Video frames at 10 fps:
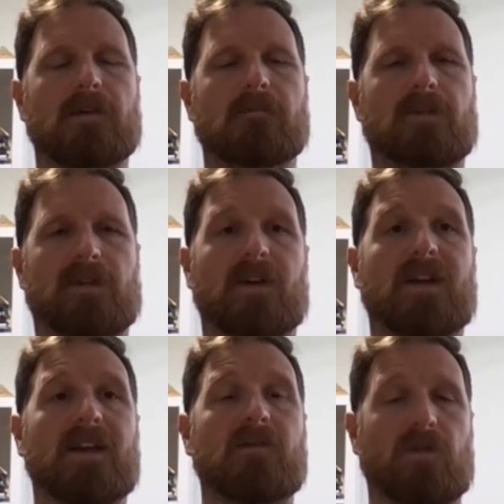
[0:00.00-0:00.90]
So it
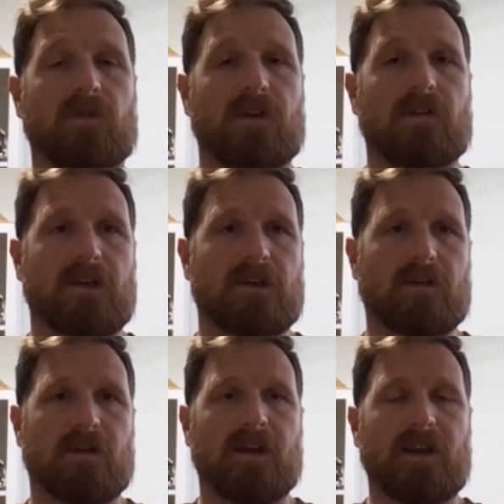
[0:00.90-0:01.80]
can give you a really good
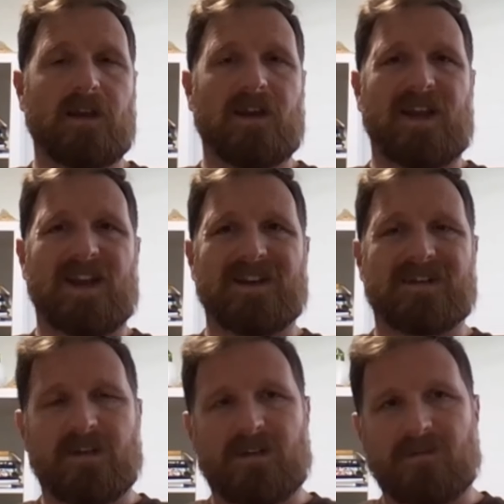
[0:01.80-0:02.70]
insight. And
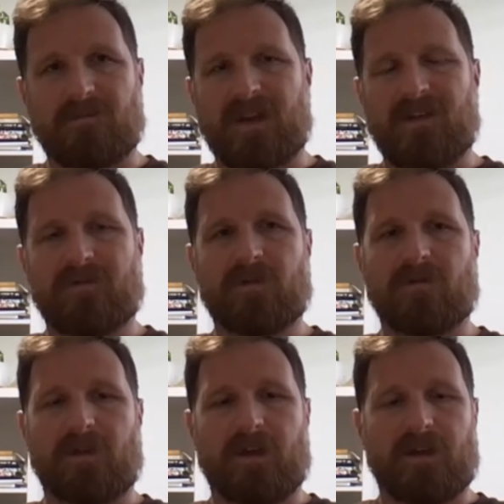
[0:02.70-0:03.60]
it's the
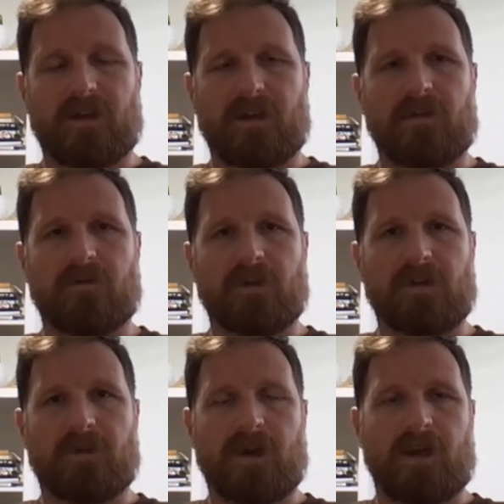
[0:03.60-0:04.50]
platform that, if you're
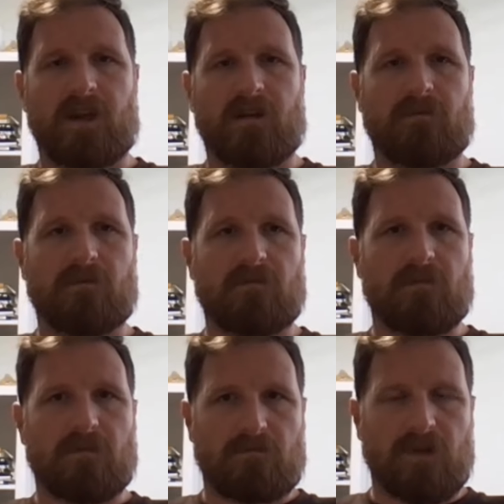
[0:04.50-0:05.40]
spending
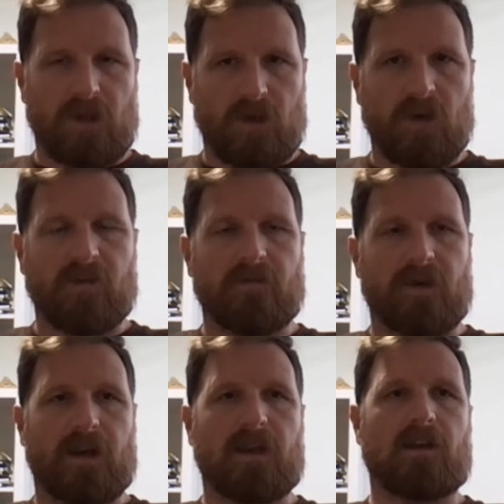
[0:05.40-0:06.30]
a lot of
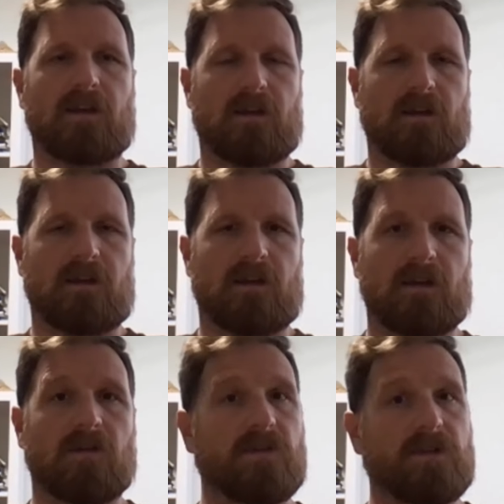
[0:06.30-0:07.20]
money,
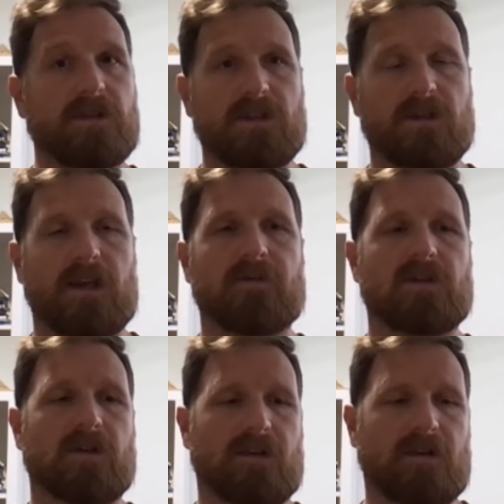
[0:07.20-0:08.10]
on digital
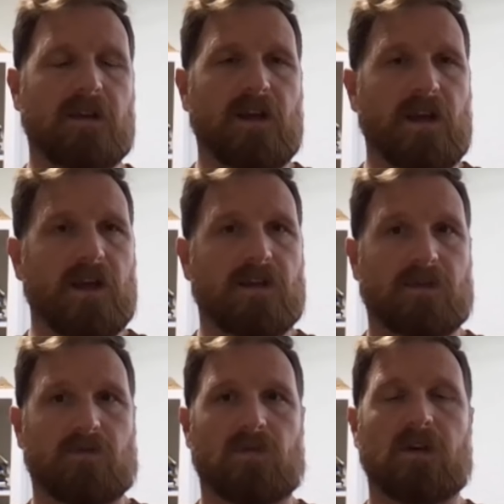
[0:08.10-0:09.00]
advertising, it's
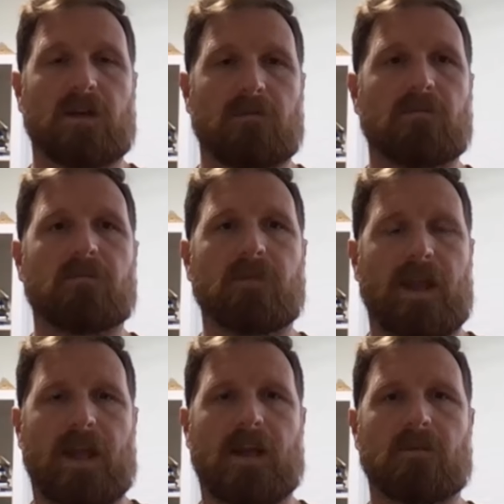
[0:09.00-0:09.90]
a really
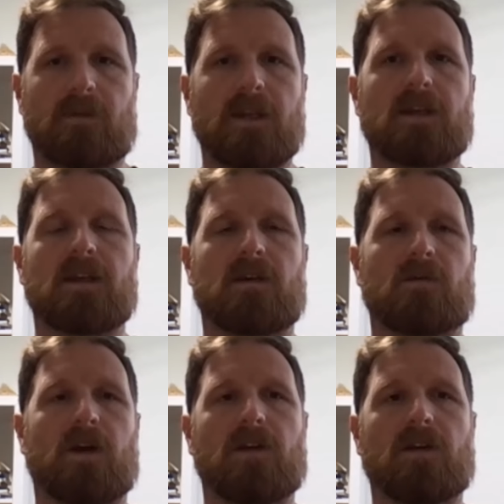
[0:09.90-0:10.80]
handy bit of kit
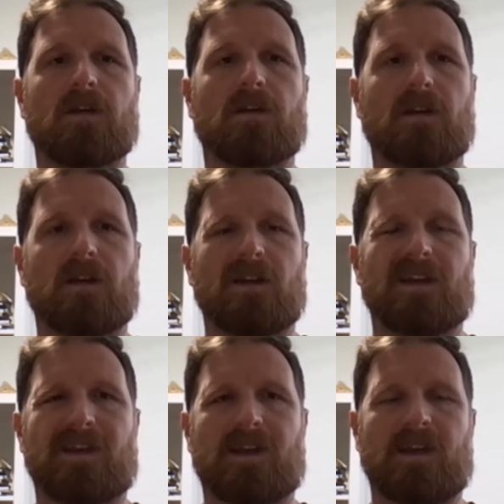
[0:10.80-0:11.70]
where you can
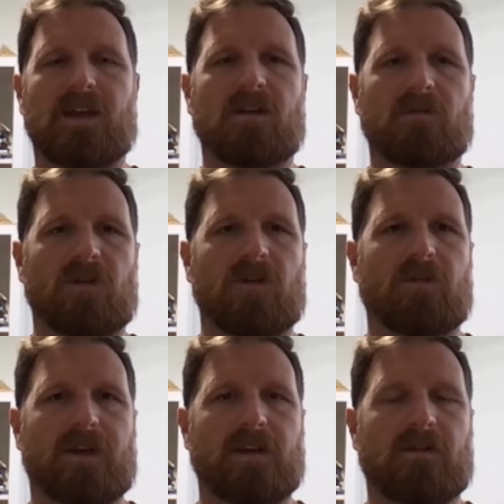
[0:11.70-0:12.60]
get a lot more
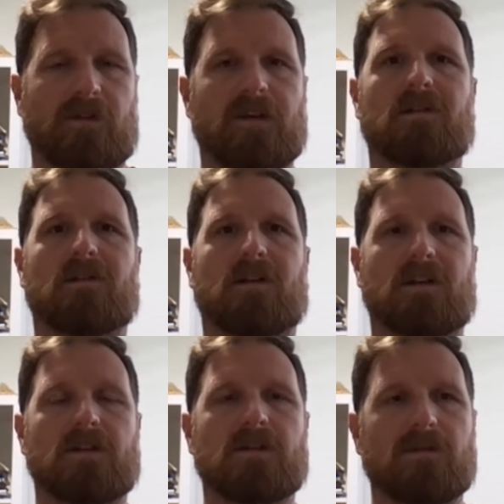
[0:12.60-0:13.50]
granular insight
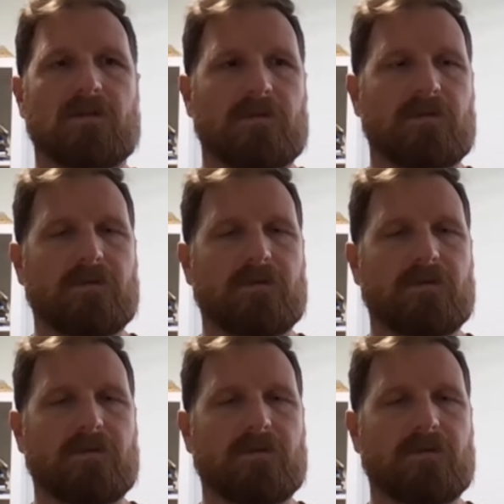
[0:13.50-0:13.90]
into